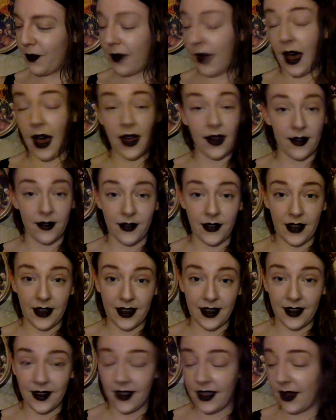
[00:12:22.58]
I don't
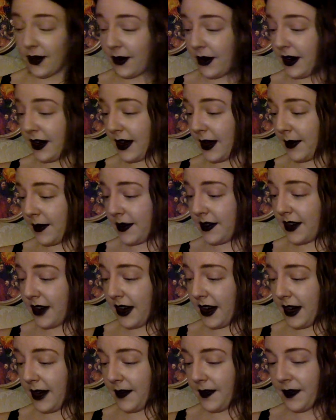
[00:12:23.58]
fucking know that word. I'm
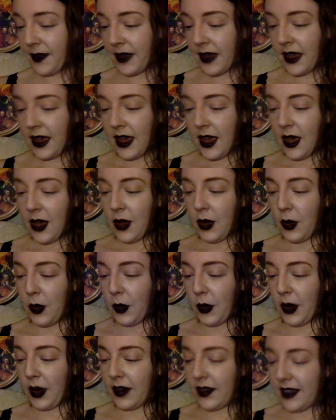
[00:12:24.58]
sorry. Who
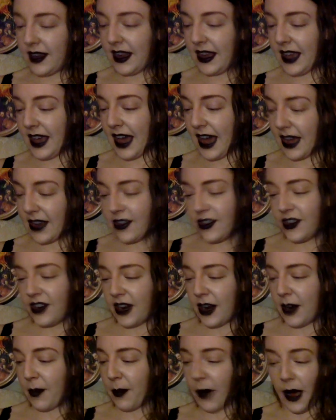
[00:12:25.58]
works at a
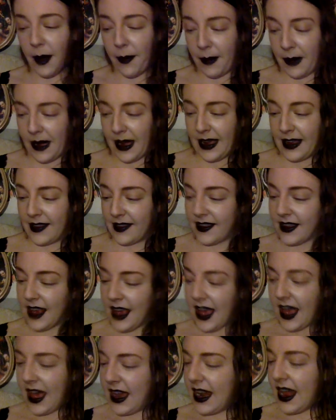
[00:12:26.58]
cashier at Popeyes
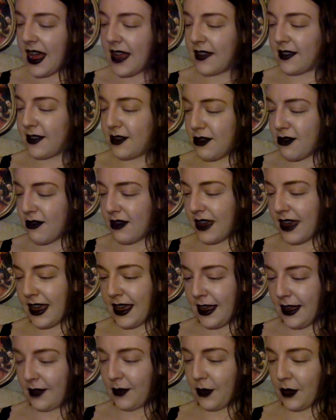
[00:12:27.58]
and has 2
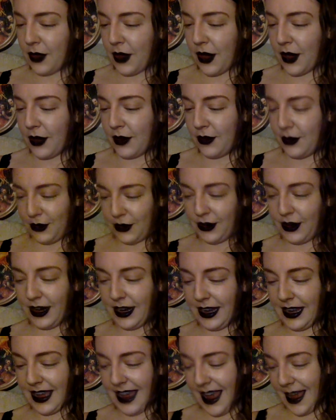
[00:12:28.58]
kids with a
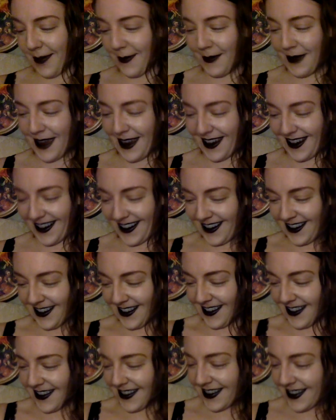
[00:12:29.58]
Honduran gangbanger.
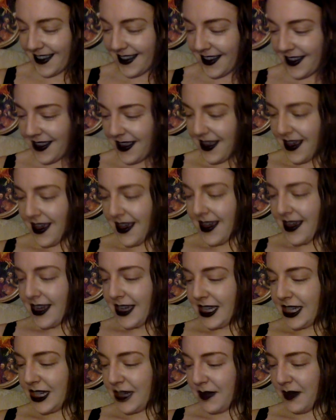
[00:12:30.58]

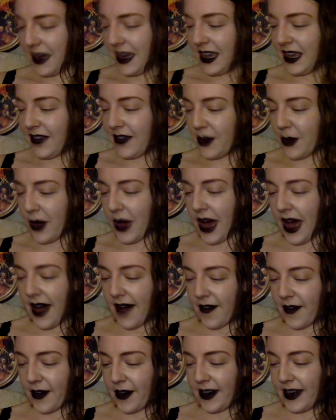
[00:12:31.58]
She might give you a
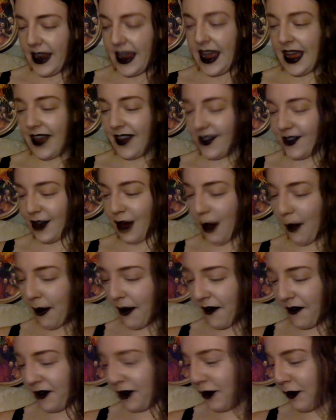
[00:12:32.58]
half-hearted handjob
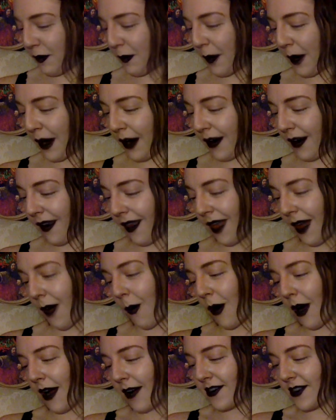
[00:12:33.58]
after you've bought her that
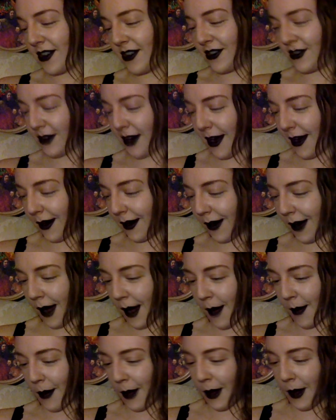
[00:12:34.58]
washer-dryer
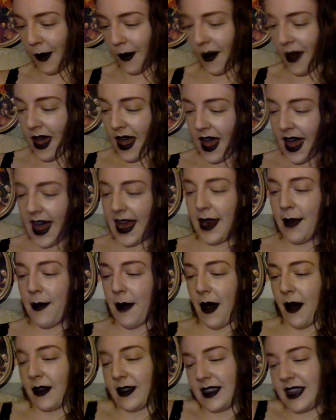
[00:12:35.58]
combo and
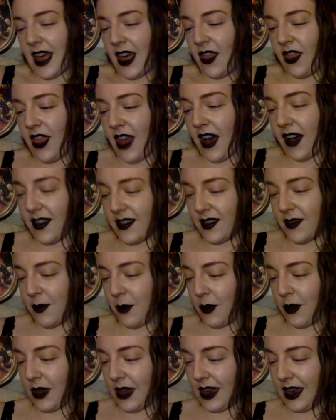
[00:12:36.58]
about 10,000
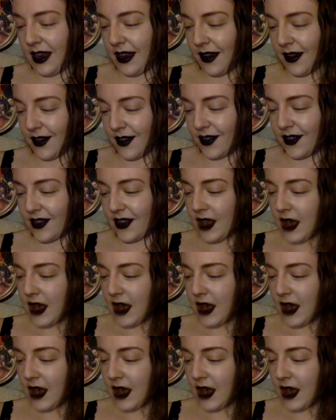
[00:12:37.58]
mojitos,